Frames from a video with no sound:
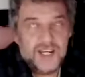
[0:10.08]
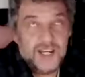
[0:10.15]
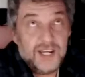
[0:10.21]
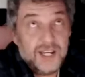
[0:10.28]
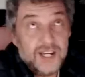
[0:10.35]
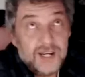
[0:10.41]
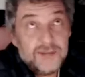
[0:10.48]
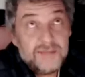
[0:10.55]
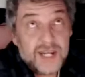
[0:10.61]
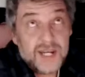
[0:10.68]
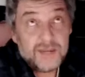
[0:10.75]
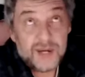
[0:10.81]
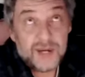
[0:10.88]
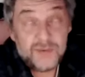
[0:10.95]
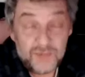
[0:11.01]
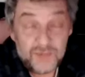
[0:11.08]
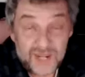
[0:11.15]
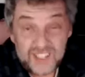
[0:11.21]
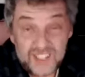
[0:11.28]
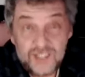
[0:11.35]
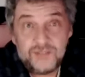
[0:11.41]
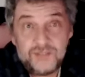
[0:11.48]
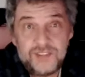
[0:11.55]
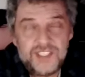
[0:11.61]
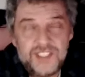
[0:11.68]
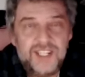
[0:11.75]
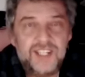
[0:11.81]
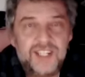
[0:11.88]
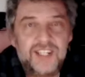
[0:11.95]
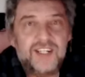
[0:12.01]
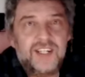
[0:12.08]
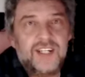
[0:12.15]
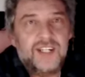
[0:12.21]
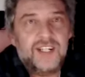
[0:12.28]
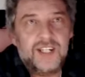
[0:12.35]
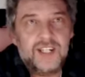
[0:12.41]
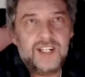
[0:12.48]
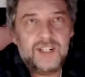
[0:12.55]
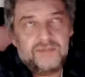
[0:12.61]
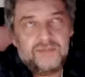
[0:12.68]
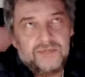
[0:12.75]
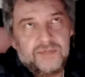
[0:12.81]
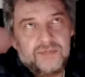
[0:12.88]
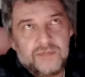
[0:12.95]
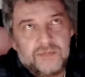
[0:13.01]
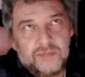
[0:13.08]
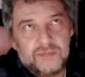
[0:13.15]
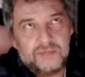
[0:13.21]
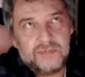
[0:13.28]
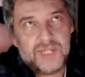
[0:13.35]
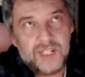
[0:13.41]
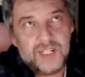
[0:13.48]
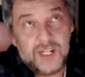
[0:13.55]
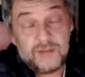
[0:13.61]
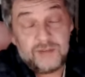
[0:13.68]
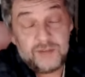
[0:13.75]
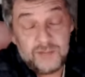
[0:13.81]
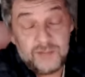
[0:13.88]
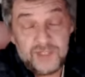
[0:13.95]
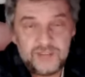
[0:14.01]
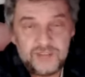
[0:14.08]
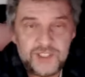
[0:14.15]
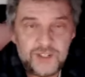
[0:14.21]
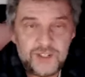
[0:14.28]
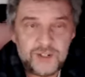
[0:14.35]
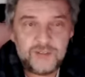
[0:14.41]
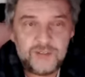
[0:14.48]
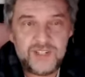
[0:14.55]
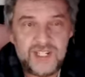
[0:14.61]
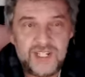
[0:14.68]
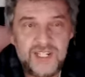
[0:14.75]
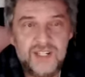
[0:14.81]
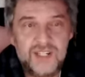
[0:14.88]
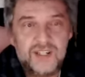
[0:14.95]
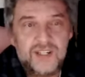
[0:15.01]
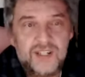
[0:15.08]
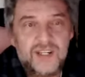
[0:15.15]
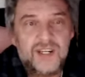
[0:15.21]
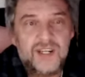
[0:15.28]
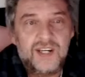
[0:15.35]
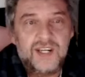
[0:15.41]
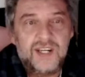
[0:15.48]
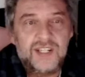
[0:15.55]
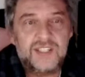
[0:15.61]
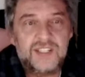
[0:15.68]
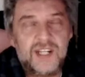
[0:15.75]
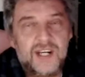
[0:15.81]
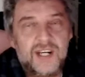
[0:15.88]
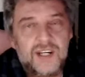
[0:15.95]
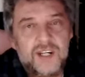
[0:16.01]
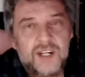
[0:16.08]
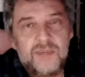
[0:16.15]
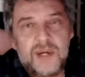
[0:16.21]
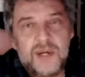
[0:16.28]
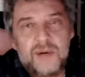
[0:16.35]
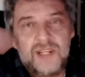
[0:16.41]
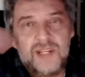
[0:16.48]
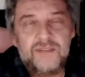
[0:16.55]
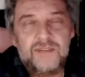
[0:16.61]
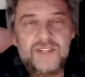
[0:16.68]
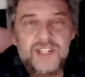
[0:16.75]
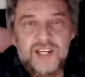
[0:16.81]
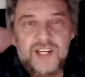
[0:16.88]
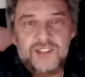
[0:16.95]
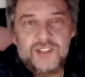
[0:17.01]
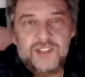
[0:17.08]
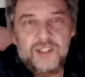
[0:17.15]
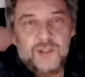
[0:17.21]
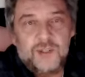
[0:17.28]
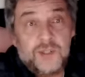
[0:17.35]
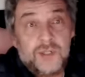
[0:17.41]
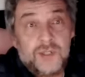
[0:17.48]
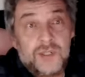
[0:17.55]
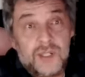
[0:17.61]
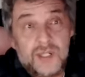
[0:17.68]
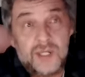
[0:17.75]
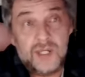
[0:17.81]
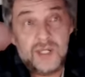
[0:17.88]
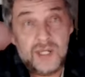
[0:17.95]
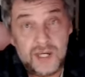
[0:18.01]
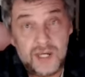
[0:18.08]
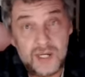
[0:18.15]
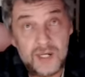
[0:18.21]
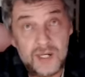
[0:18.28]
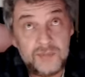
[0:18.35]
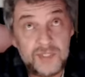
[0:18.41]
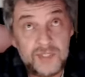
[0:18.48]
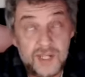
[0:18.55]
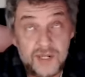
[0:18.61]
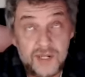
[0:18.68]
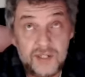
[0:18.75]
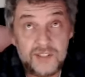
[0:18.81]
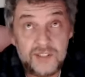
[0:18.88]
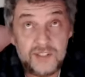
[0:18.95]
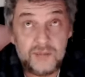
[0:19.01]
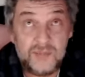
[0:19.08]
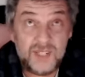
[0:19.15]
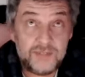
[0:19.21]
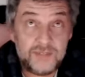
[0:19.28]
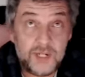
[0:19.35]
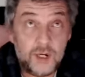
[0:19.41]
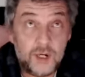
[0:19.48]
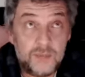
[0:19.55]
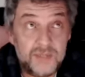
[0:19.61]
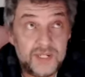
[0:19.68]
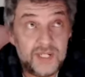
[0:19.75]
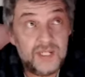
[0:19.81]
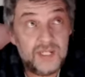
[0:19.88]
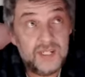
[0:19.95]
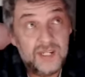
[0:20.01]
I'm Howy White, obviously. My art form is photography. Started about 11 years ago. Started as a bit of a hobby.